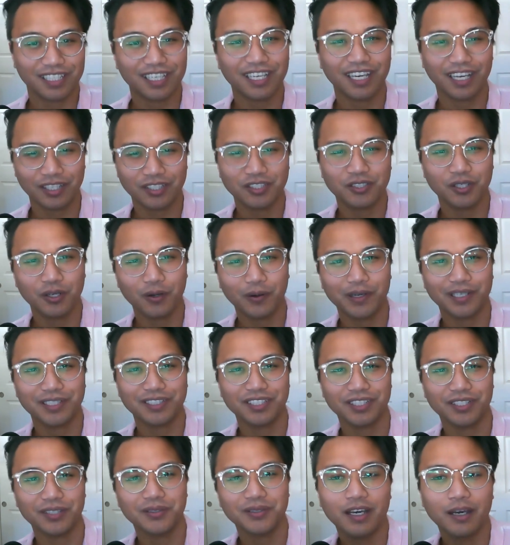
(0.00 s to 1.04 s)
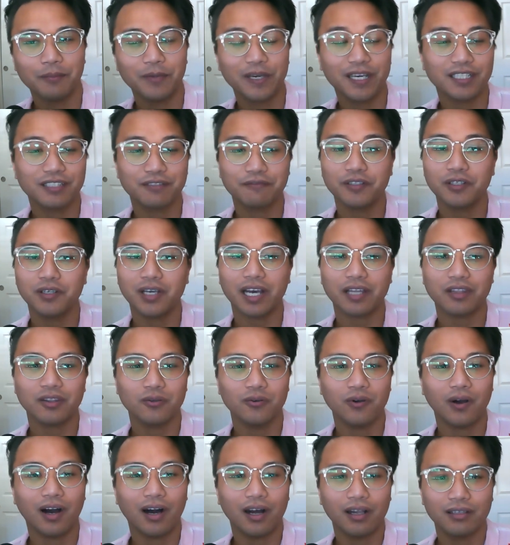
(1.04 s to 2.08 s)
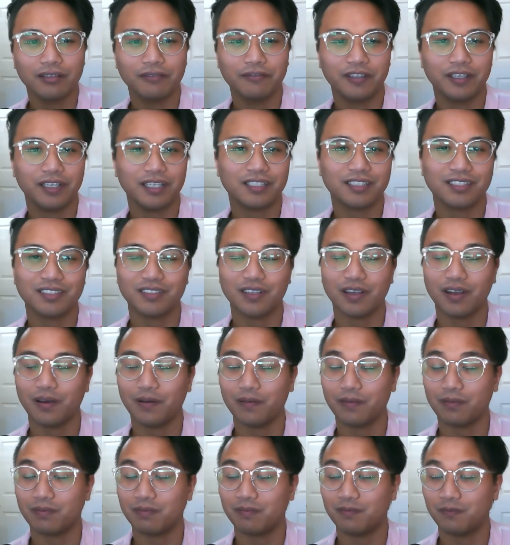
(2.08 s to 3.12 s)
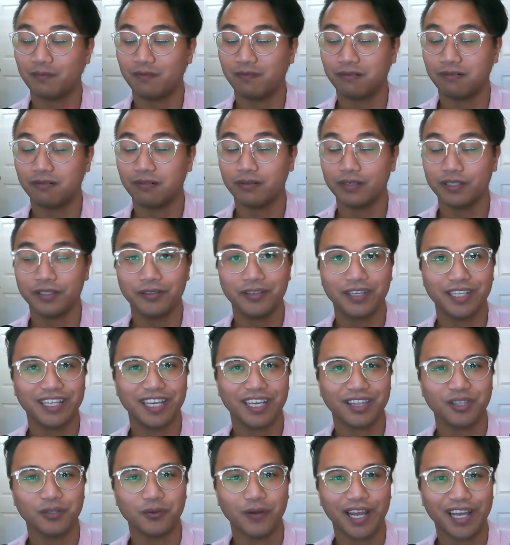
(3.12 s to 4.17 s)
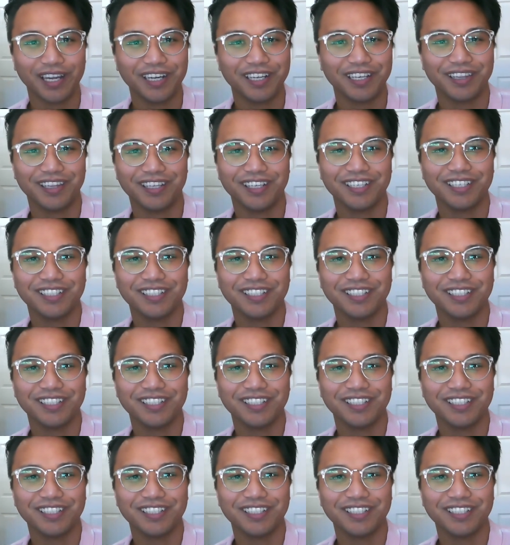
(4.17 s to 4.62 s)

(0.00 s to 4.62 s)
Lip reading: And you're going to. Because if you got through all of this, you can get through anything.